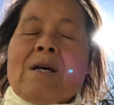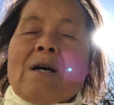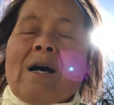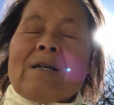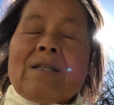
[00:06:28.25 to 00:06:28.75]

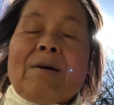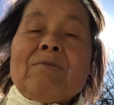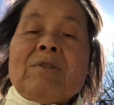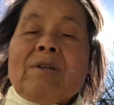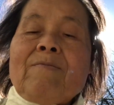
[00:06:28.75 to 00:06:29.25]
uh,
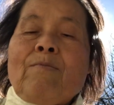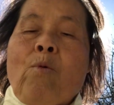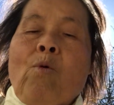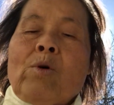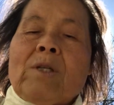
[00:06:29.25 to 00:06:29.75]
17
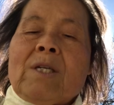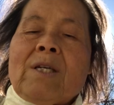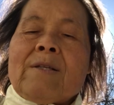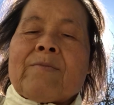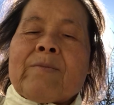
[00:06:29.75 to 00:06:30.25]

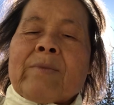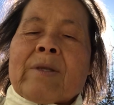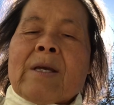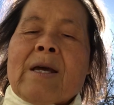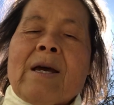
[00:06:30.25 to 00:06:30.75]
14
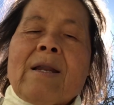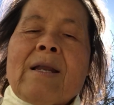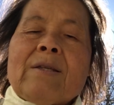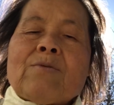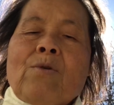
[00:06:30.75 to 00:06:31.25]
and
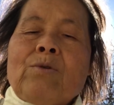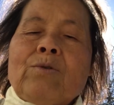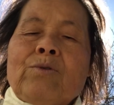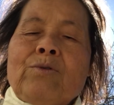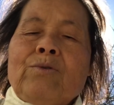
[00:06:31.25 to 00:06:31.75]
let's go
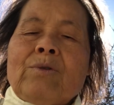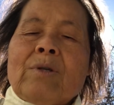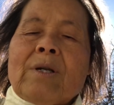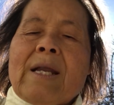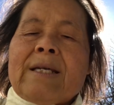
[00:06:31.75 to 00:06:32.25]
to
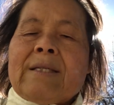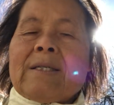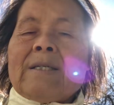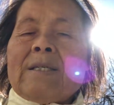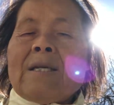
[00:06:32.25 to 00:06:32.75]
the
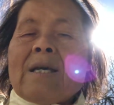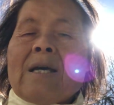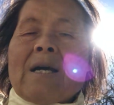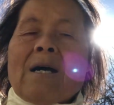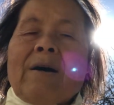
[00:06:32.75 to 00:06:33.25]
lesson
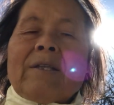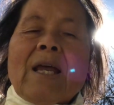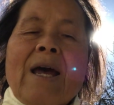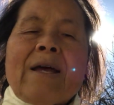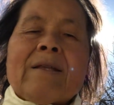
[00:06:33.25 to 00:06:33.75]
uh,
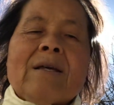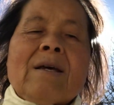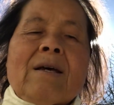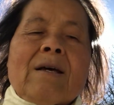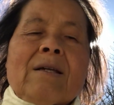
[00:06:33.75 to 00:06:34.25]
10.
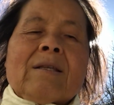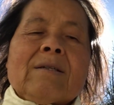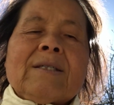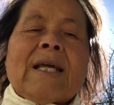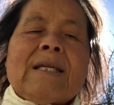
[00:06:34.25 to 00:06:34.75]
The
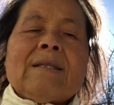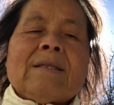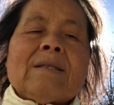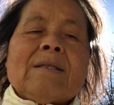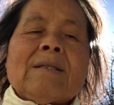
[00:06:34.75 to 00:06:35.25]

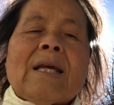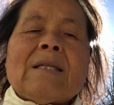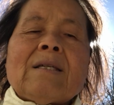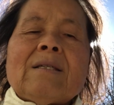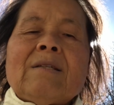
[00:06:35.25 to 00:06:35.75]

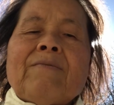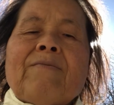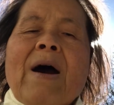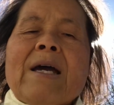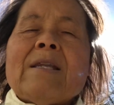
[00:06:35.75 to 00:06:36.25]
Satan's
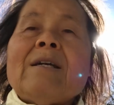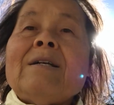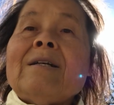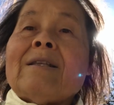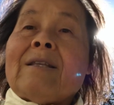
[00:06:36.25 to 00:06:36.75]

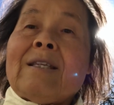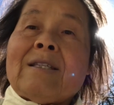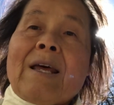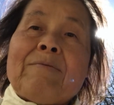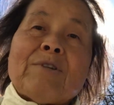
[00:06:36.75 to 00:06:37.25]
final
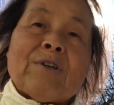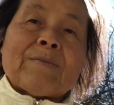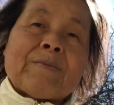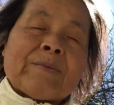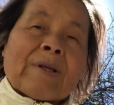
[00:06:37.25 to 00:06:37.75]
deception.
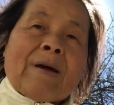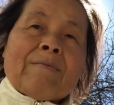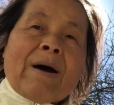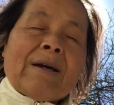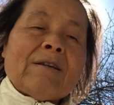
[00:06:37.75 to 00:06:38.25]

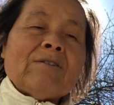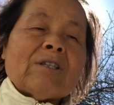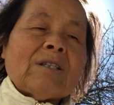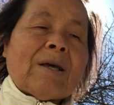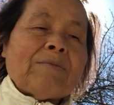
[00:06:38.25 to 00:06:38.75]
Final
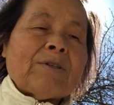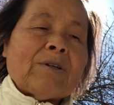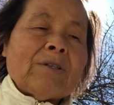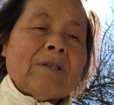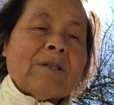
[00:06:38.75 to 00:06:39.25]

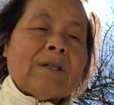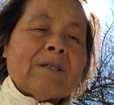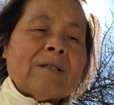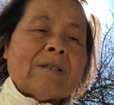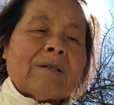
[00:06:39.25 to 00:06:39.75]
deception
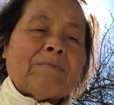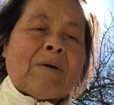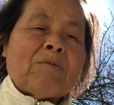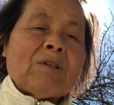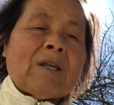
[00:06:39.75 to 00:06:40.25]
is
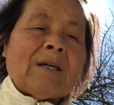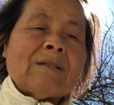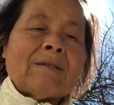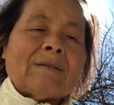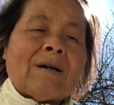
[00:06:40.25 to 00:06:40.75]
memory
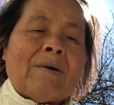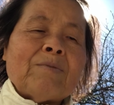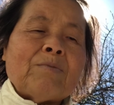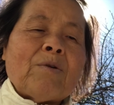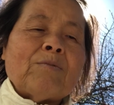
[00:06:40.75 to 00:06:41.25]
text
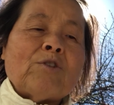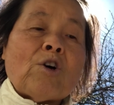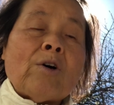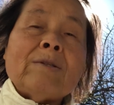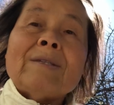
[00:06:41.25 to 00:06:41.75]
comes from
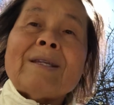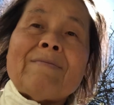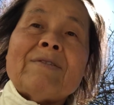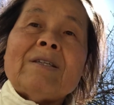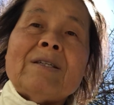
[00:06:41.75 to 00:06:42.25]
John
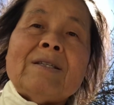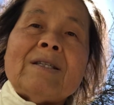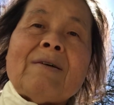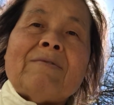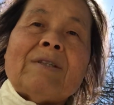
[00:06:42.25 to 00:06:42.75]
17,
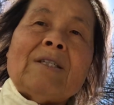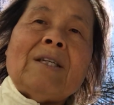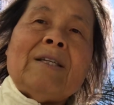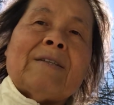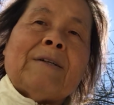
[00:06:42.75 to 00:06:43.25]

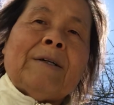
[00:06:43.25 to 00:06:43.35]
17.